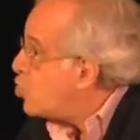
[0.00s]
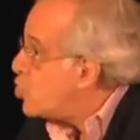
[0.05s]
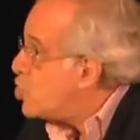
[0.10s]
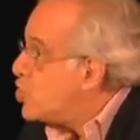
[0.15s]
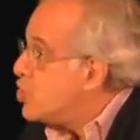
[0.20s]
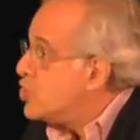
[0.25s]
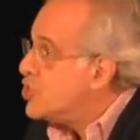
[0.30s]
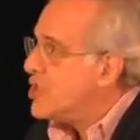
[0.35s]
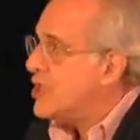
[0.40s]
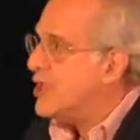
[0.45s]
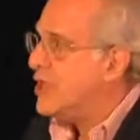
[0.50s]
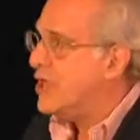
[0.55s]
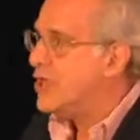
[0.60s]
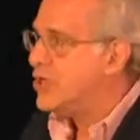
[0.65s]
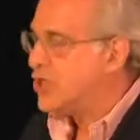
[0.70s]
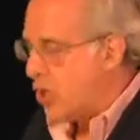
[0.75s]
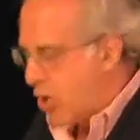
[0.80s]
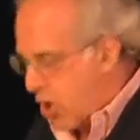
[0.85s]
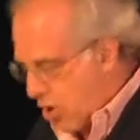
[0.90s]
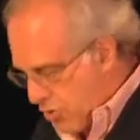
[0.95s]
words in
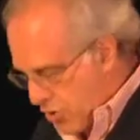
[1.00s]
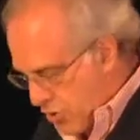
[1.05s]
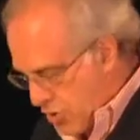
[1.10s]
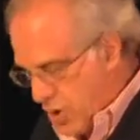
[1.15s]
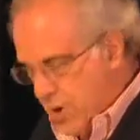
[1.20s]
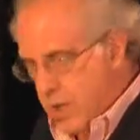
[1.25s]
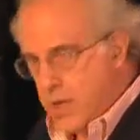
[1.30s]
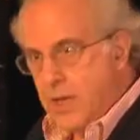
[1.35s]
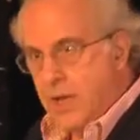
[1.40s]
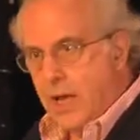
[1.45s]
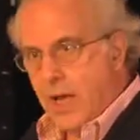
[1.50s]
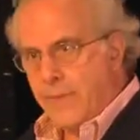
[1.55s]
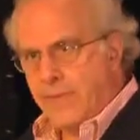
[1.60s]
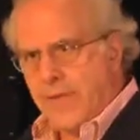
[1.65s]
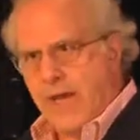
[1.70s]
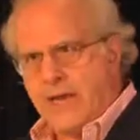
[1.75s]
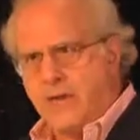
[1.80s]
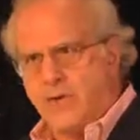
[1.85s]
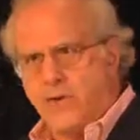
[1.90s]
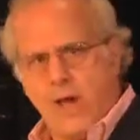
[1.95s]
its horror. I
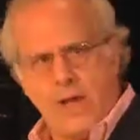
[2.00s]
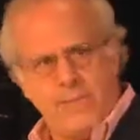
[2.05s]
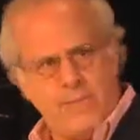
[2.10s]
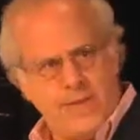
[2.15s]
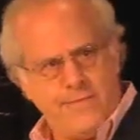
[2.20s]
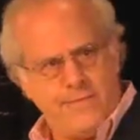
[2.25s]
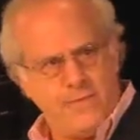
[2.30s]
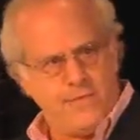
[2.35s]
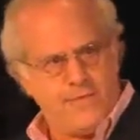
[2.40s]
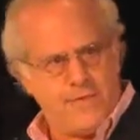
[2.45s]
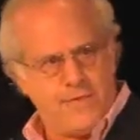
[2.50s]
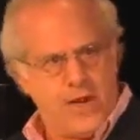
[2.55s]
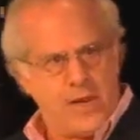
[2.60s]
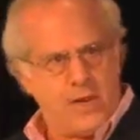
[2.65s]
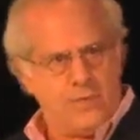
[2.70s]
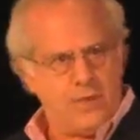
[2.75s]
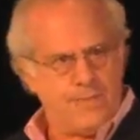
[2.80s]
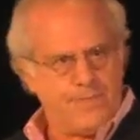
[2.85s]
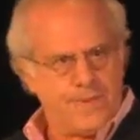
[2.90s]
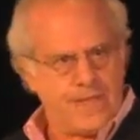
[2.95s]
mean, I don't know how many of you
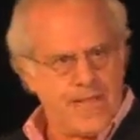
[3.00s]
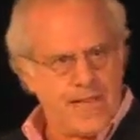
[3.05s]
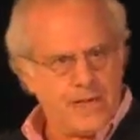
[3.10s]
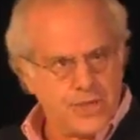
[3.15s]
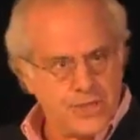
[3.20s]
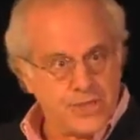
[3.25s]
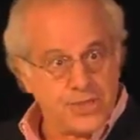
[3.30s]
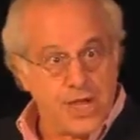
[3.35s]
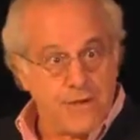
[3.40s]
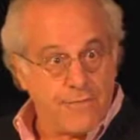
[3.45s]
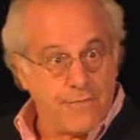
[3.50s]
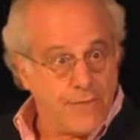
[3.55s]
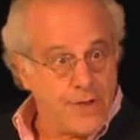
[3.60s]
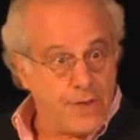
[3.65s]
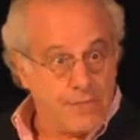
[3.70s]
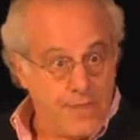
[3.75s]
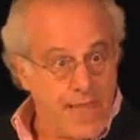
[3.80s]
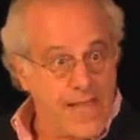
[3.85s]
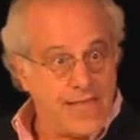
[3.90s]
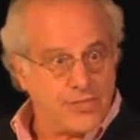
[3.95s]
follow it, but they're
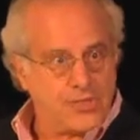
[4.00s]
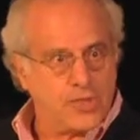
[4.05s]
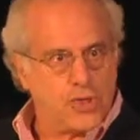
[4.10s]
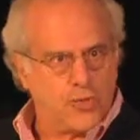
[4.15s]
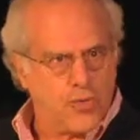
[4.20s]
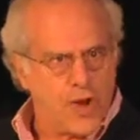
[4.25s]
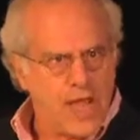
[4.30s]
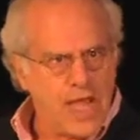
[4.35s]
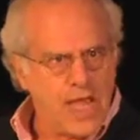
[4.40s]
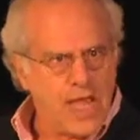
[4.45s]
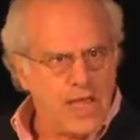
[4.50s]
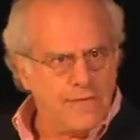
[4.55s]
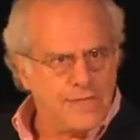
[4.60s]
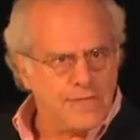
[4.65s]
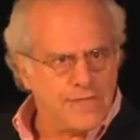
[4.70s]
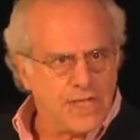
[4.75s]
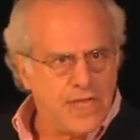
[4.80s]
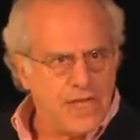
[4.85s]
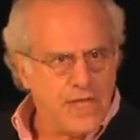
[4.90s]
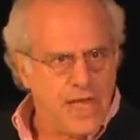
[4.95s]
discovering mass
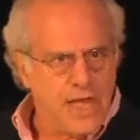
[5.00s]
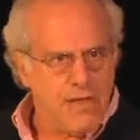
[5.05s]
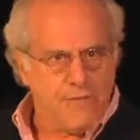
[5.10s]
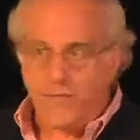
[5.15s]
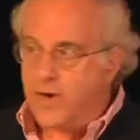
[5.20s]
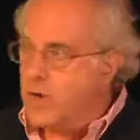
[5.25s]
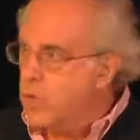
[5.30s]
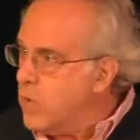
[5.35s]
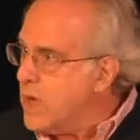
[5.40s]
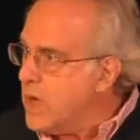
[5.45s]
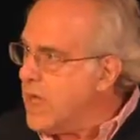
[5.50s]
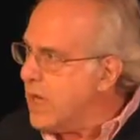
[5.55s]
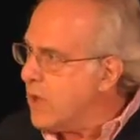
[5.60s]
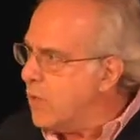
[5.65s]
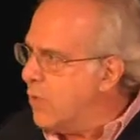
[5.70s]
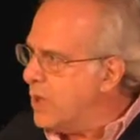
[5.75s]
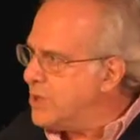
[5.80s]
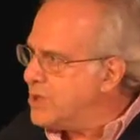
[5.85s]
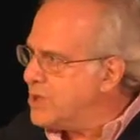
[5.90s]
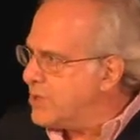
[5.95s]
graves every
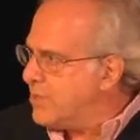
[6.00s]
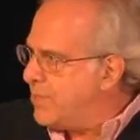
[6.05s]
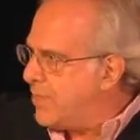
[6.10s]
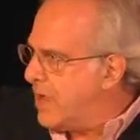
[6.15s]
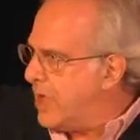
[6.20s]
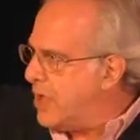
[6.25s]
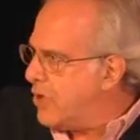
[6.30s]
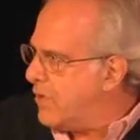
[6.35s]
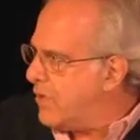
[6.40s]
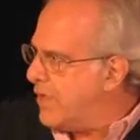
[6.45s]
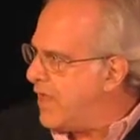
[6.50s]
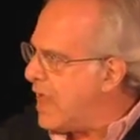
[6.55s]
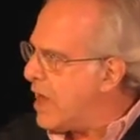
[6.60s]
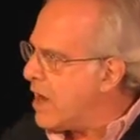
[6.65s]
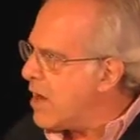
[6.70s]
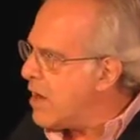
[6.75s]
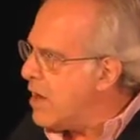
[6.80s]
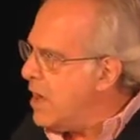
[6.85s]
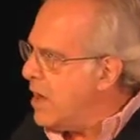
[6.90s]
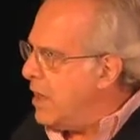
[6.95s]
week, once here or
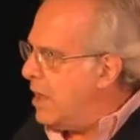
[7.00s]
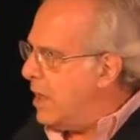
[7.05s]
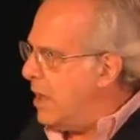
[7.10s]
there.